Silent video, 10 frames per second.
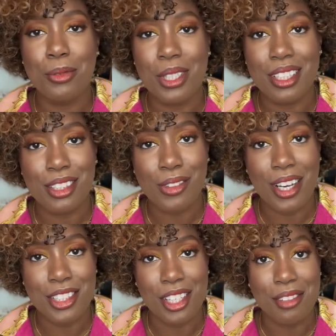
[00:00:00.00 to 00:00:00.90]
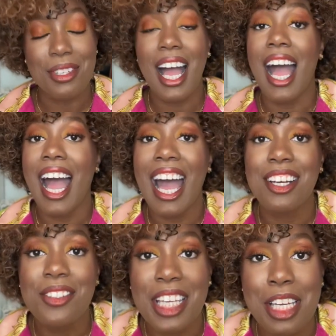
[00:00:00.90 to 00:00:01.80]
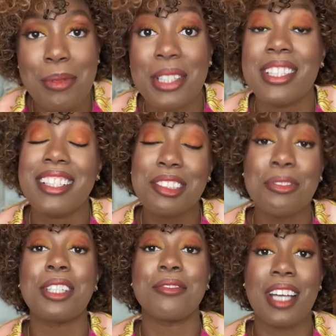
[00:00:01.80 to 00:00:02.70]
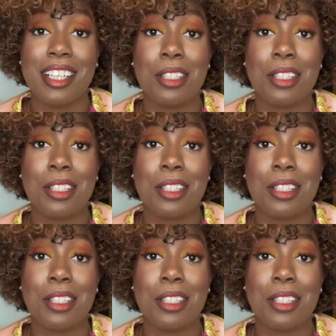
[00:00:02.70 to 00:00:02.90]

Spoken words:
won on a scratch off. I don't gamble. That's a fun fact.